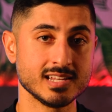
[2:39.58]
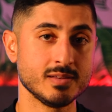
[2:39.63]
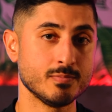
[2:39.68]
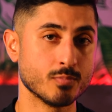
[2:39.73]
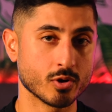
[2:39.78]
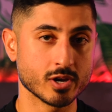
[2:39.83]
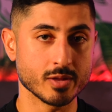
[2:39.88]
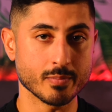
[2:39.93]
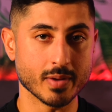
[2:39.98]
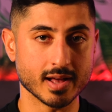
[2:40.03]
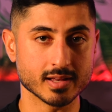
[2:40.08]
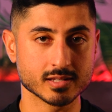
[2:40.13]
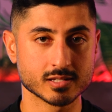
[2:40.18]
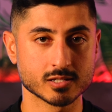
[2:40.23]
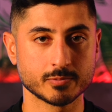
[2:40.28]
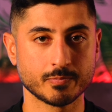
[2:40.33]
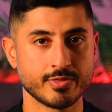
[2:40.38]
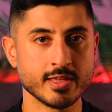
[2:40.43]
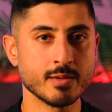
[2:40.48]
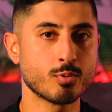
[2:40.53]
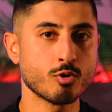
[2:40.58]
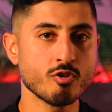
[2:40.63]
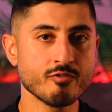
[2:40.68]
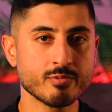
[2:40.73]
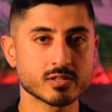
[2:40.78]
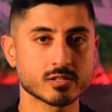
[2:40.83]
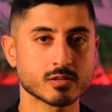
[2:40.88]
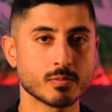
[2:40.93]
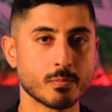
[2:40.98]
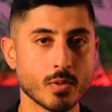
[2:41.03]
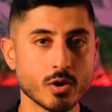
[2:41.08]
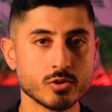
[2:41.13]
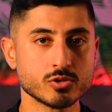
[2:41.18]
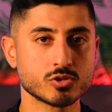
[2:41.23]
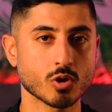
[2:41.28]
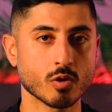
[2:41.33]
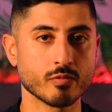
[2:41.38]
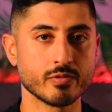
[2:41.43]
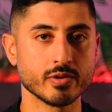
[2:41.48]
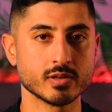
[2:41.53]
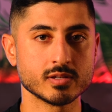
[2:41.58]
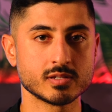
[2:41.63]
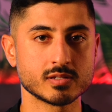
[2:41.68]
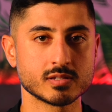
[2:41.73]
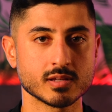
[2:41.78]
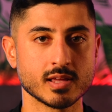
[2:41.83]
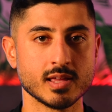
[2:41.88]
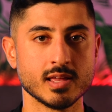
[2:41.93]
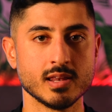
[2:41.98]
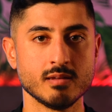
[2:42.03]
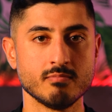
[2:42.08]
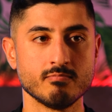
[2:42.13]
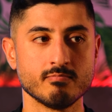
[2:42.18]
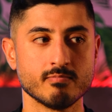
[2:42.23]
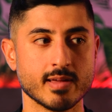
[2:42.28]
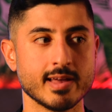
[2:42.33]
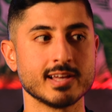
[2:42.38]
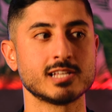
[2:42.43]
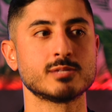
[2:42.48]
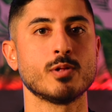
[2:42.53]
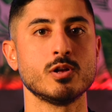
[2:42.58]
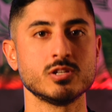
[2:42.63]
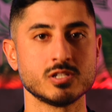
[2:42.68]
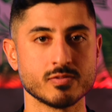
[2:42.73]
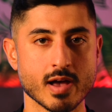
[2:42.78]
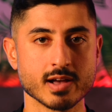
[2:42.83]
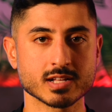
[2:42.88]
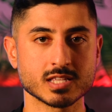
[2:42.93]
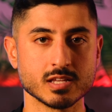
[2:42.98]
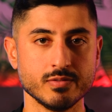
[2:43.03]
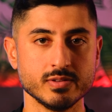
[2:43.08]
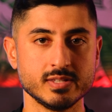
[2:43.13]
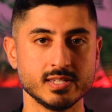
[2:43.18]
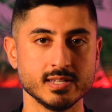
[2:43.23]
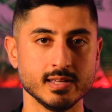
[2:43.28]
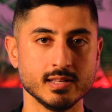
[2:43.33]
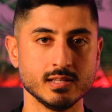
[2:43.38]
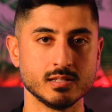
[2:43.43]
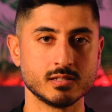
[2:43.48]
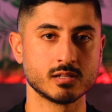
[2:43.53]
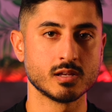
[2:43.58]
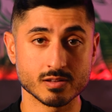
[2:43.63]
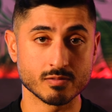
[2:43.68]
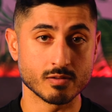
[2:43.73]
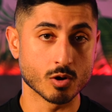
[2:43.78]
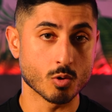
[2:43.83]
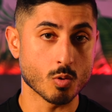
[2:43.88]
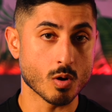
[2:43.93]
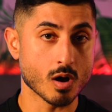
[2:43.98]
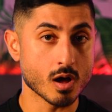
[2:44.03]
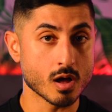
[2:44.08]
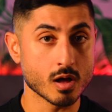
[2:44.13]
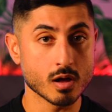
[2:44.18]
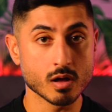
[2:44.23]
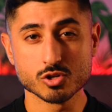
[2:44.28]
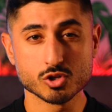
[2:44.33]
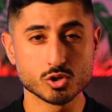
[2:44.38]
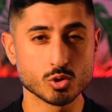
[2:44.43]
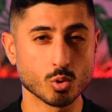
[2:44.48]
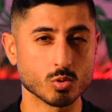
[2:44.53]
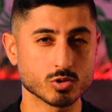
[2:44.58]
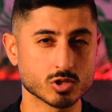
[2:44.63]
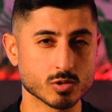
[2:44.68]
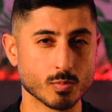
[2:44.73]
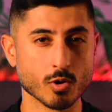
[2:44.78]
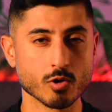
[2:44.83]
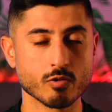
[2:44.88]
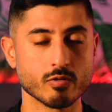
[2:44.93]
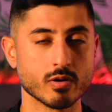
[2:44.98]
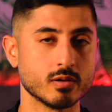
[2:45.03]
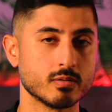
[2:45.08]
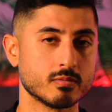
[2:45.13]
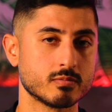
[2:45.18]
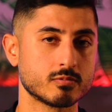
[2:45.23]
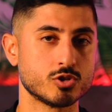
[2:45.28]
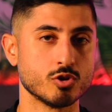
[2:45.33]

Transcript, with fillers: lean body mass. The improvements are most obvious in explosive activities that require short to moderate